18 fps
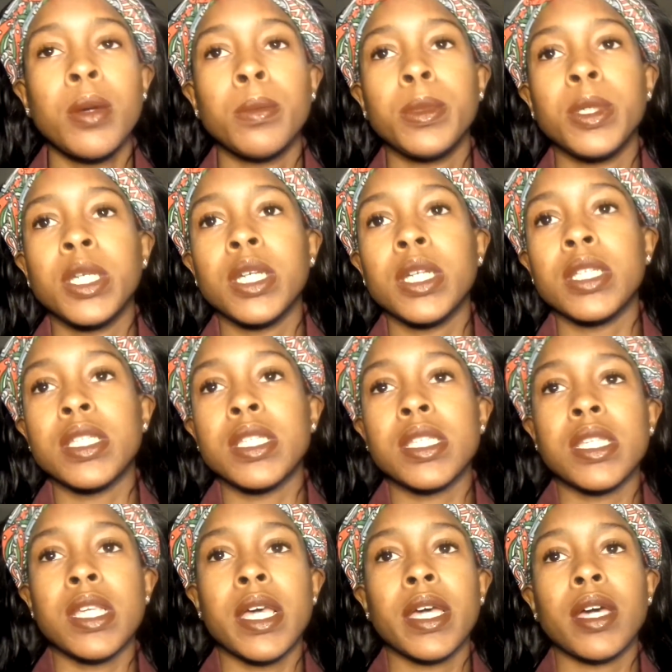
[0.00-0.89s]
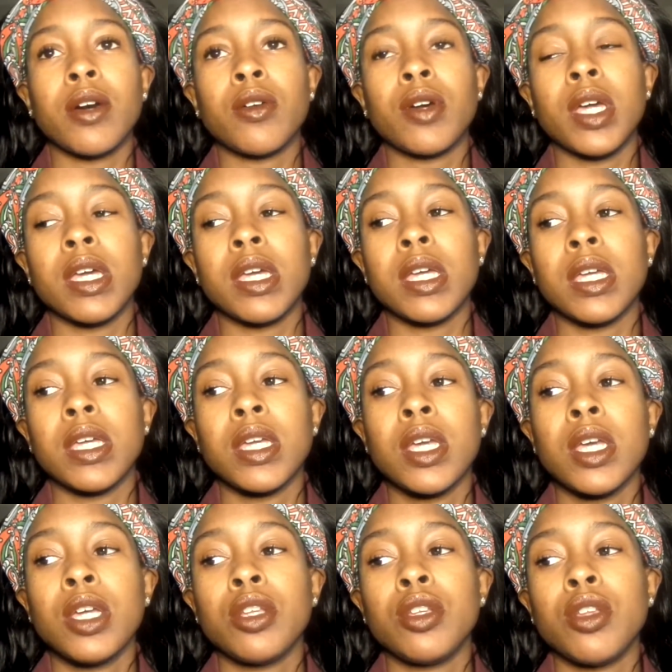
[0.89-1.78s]
Because it's like, okay,
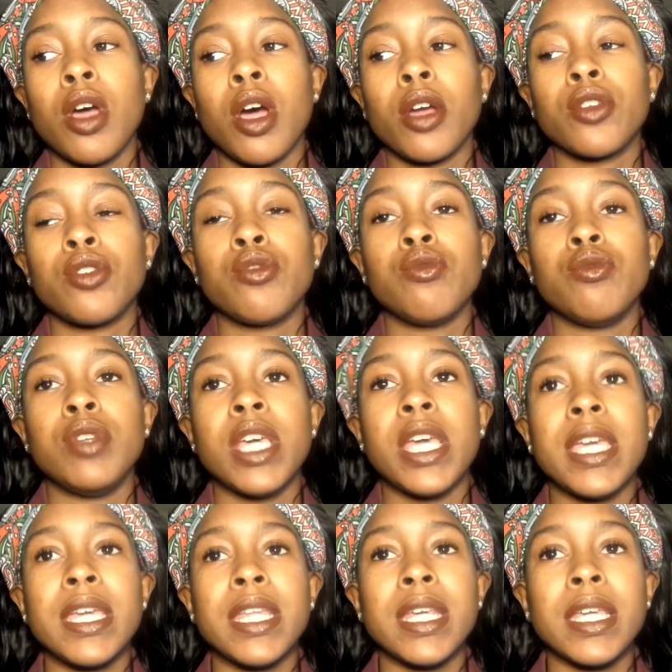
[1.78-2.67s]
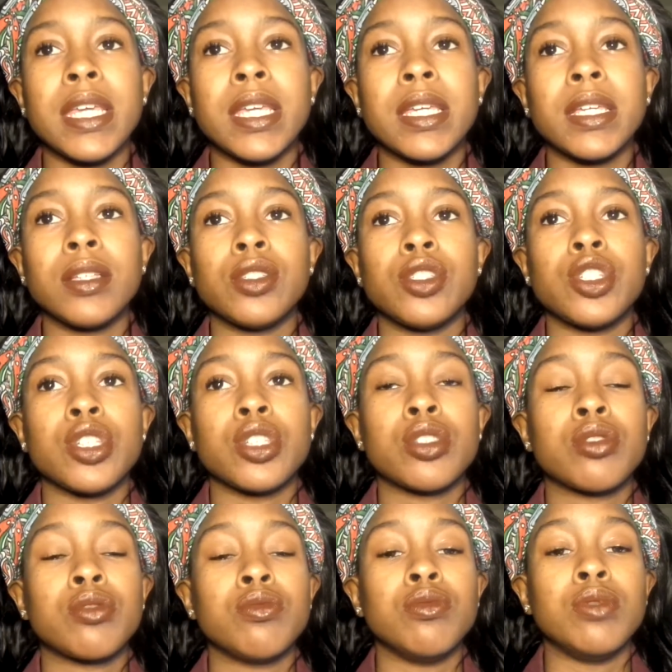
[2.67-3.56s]
are you dating
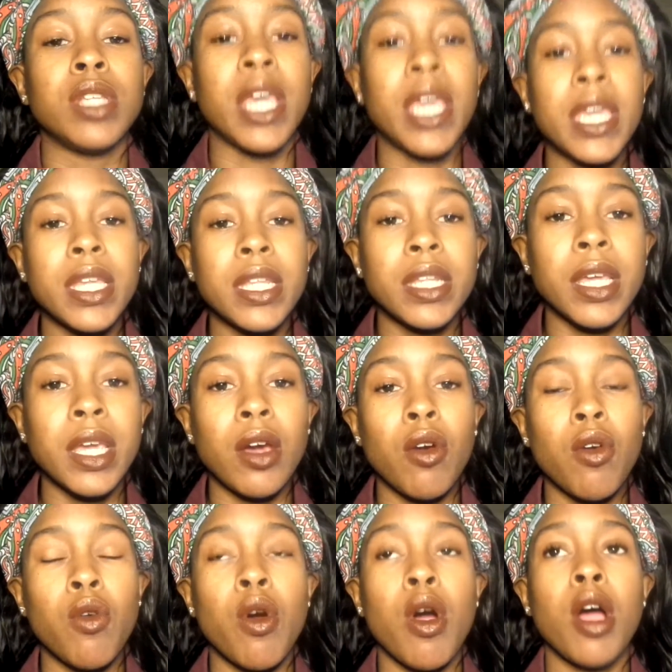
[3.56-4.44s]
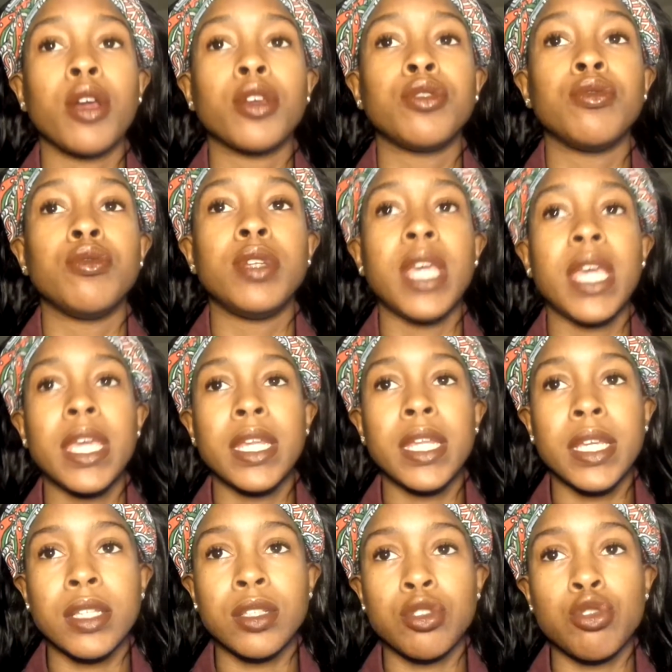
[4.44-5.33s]
just to date, or are you
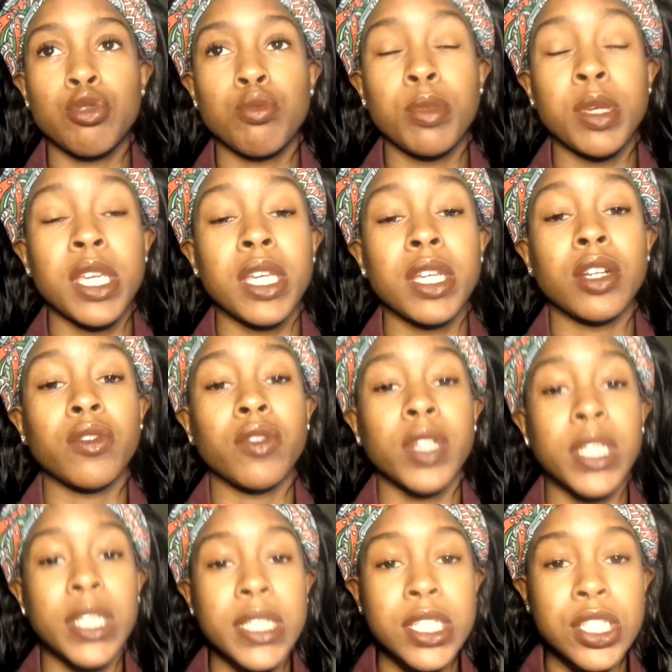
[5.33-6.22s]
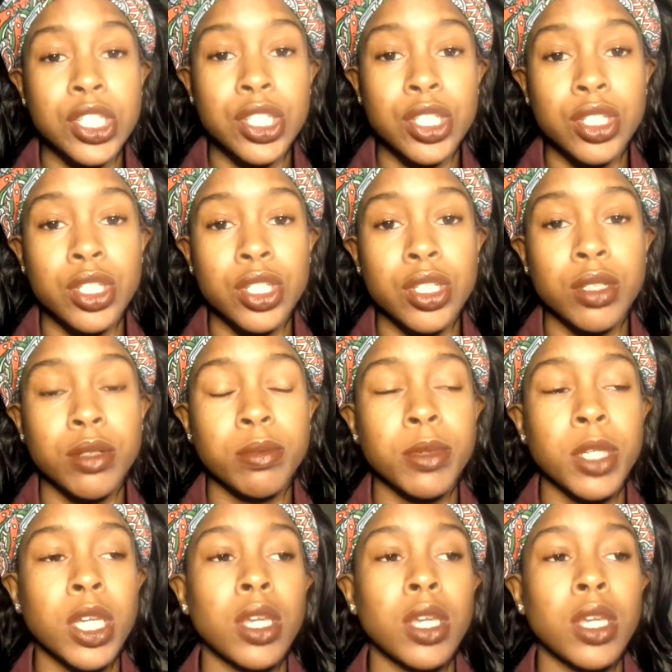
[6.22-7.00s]
dating to be in a relationship?